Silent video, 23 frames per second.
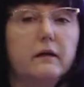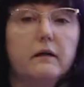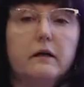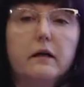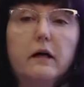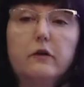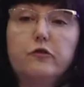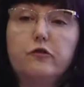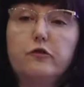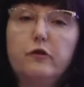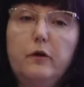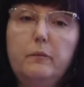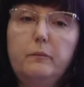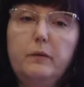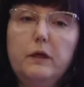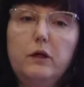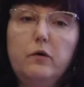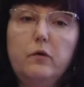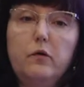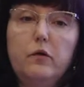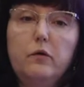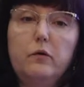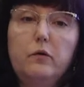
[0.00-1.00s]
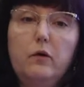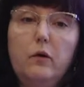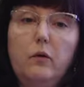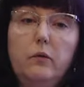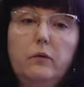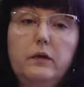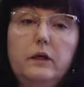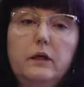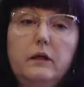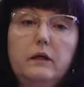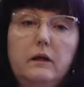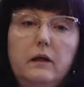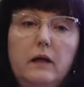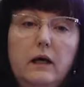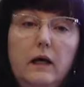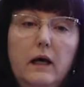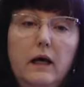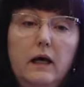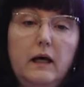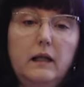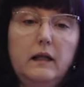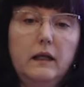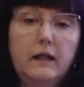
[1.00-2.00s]
and Russia, because you know that the,
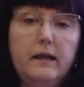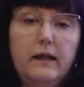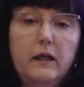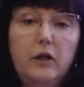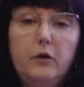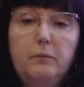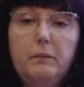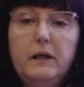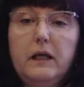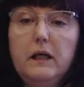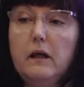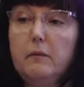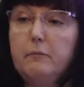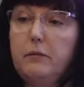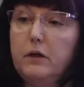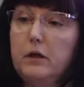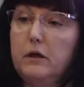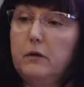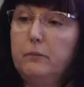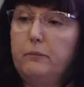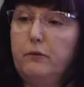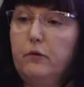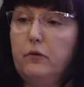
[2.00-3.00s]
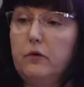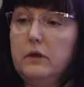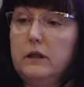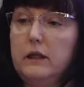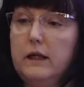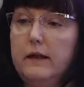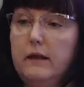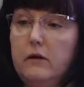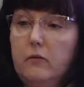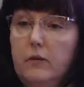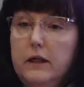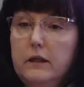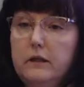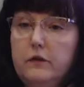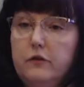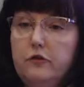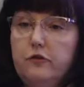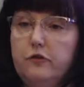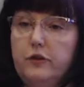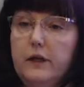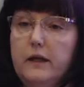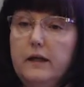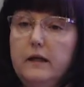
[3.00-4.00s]
the St. Petersburg port is quite
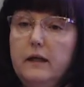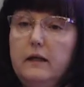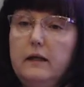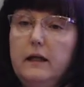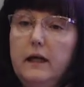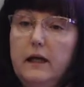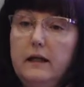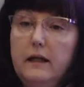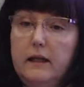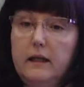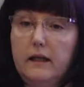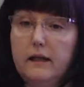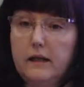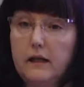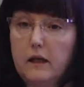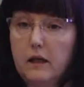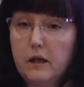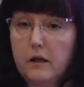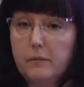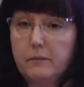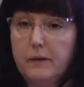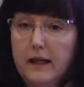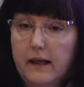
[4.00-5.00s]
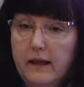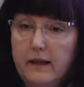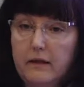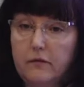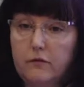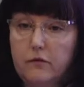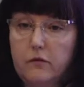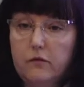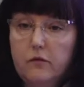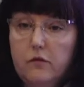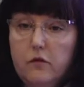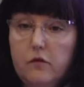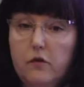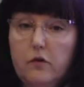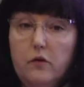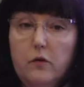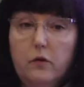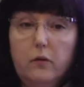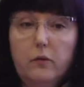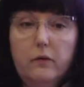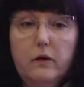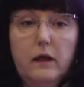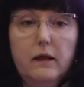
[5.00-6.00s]
congested and it's expensive.
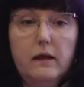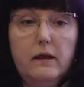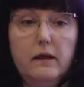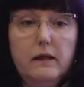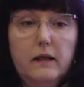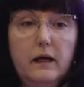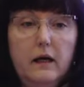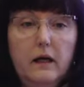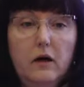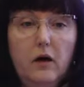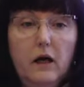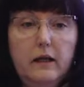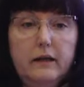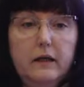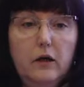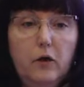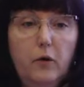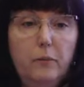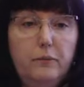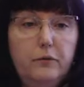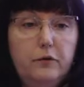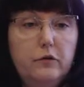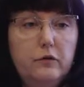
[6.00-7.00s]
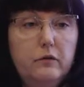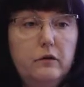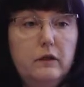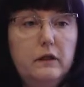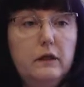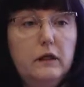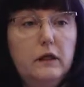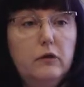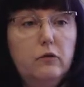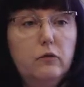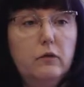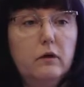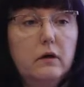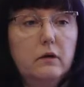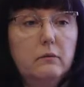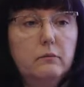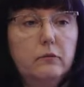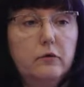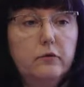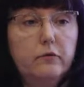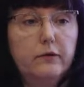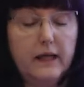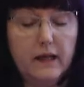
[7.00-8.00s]
So it's the other opportunity to
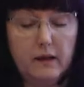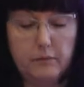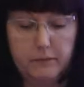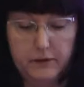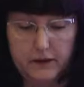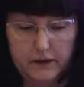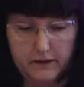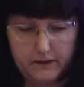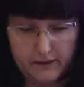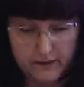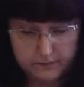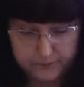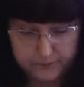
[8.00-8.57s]
come to Ventspils.